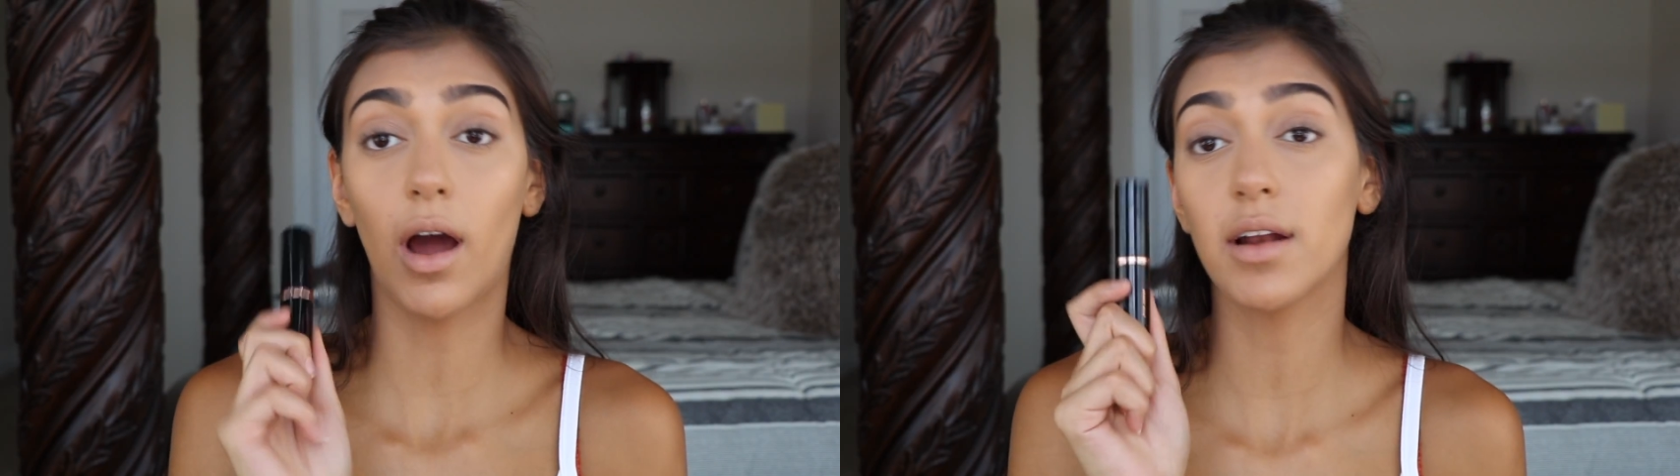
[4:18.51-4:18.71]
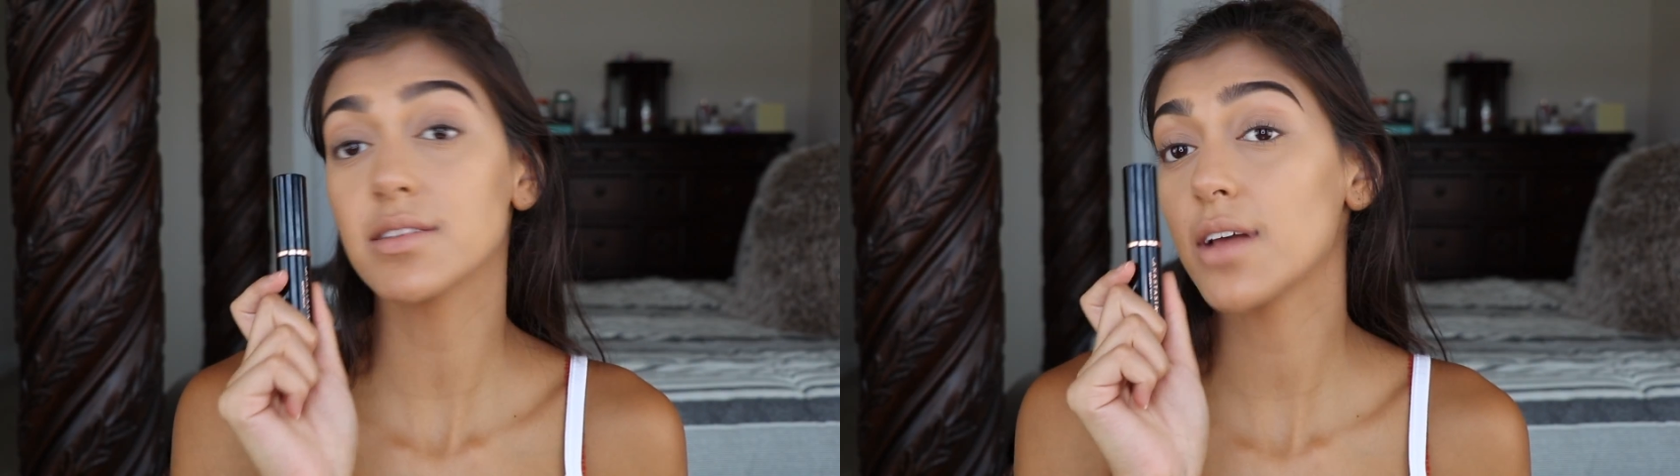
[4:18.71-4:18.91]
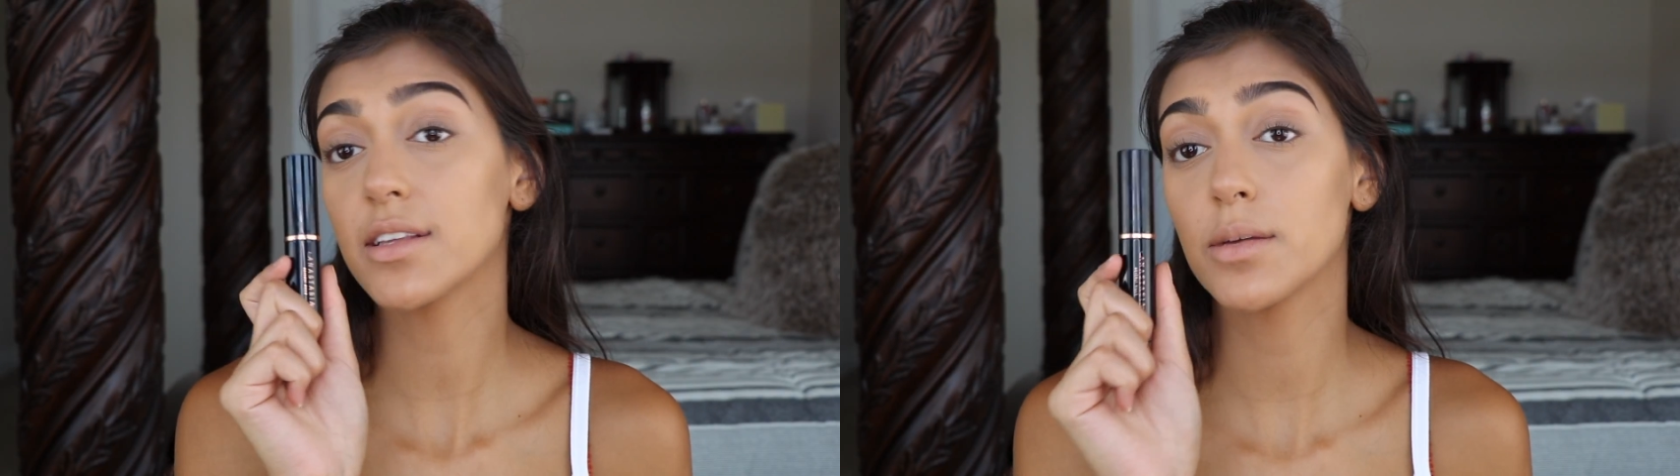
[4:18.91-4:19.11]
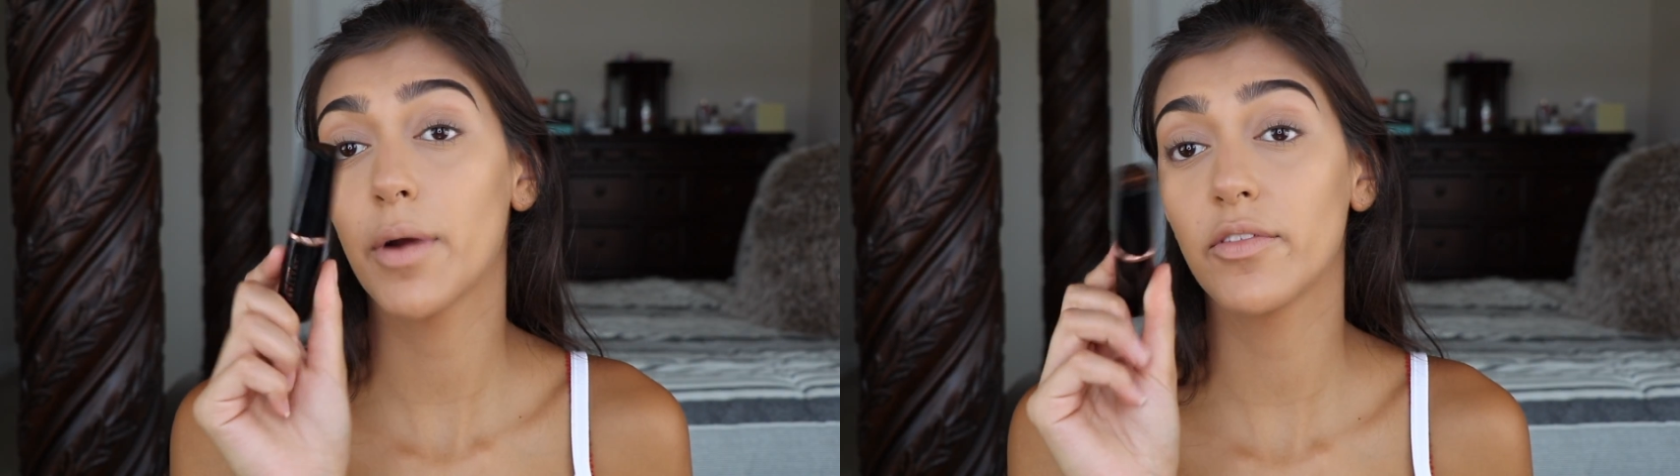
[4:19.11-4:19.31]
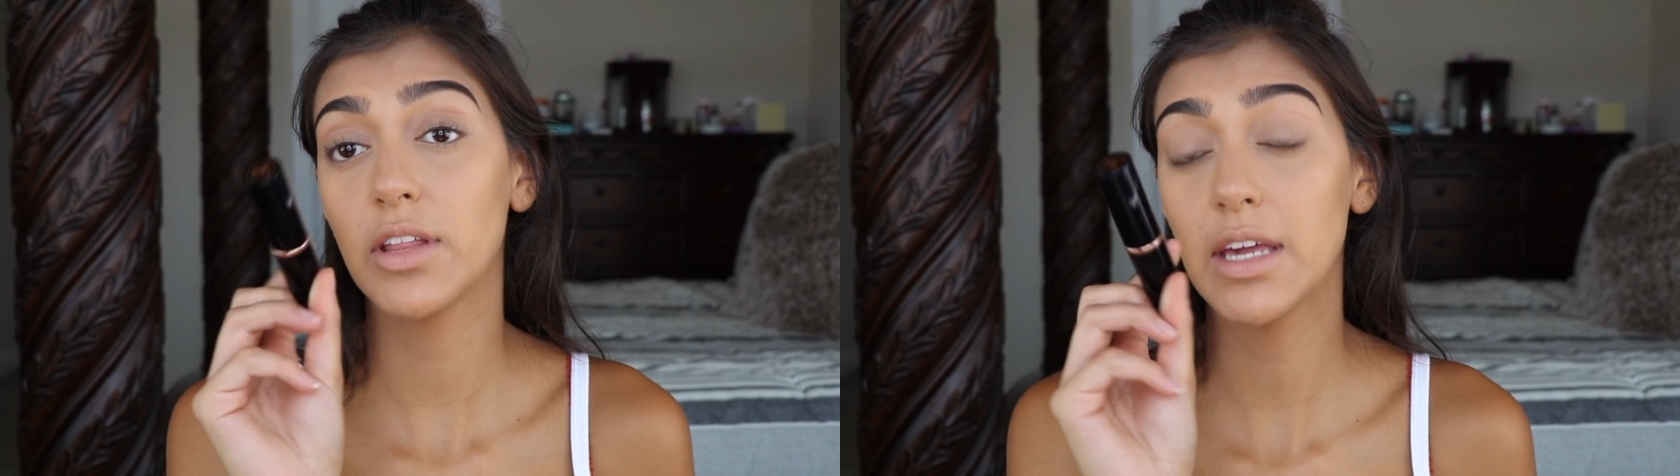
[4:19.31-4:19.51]
Anastasia
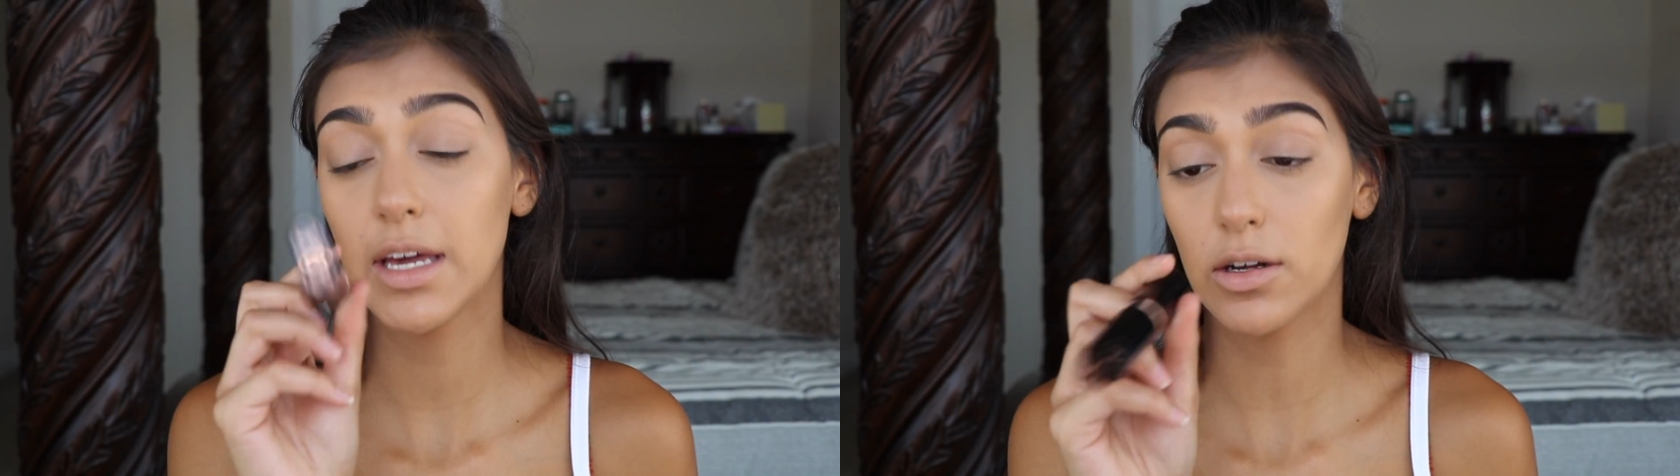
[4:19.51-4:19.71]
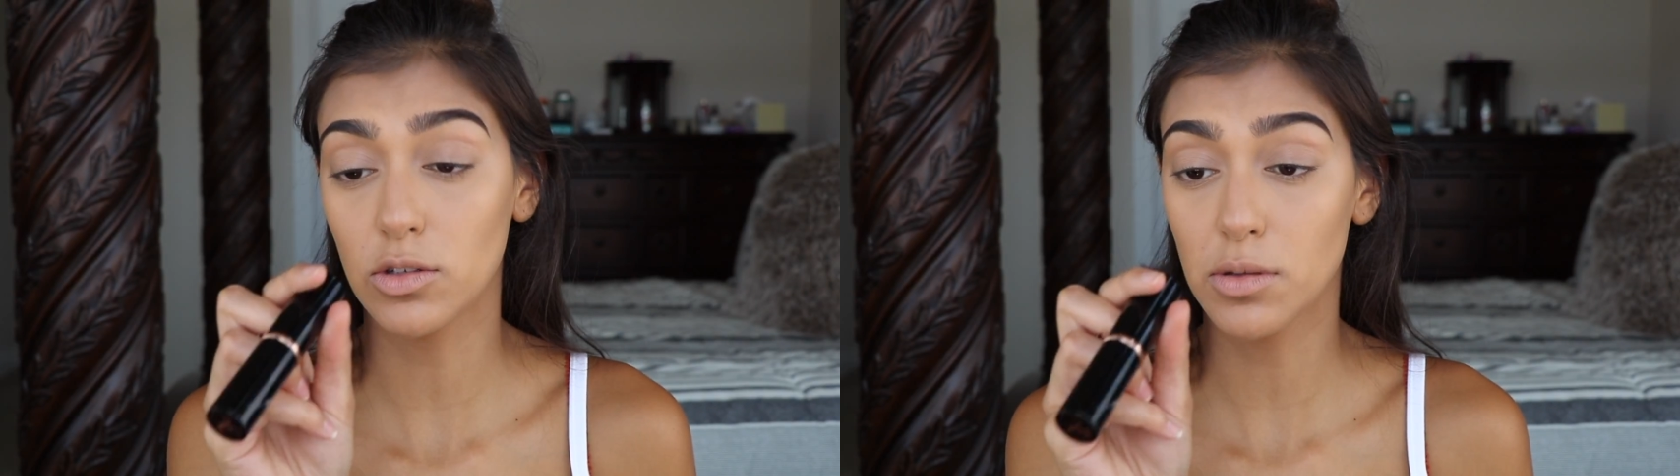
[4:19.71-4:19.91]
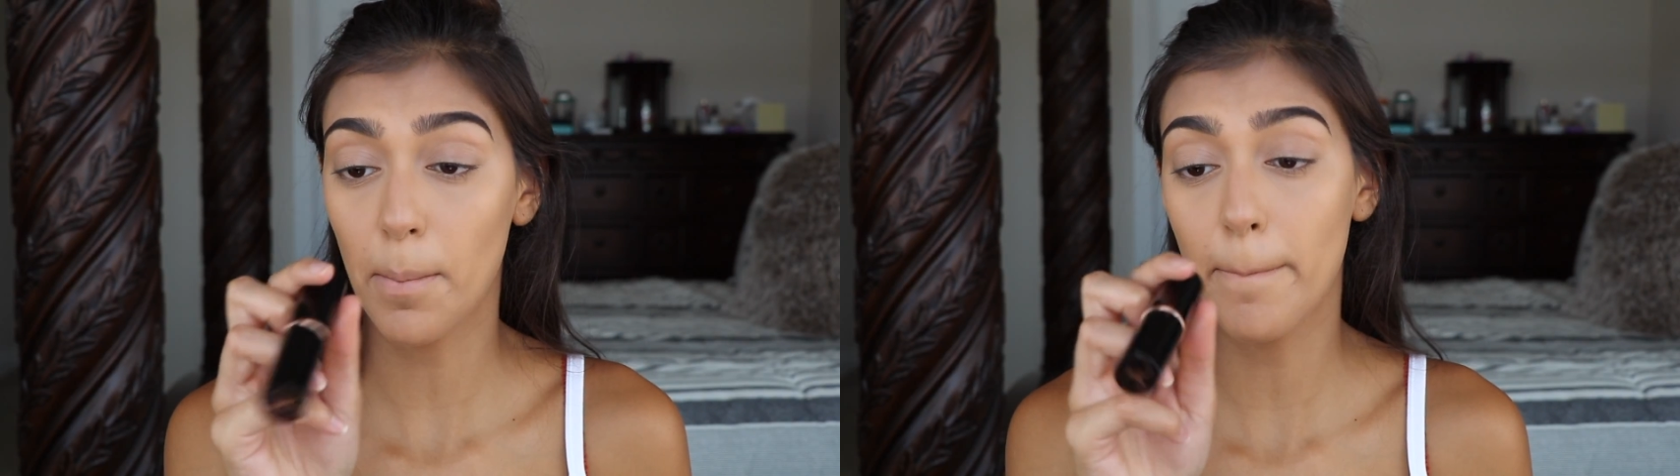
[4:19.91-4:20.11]
Beverly Hills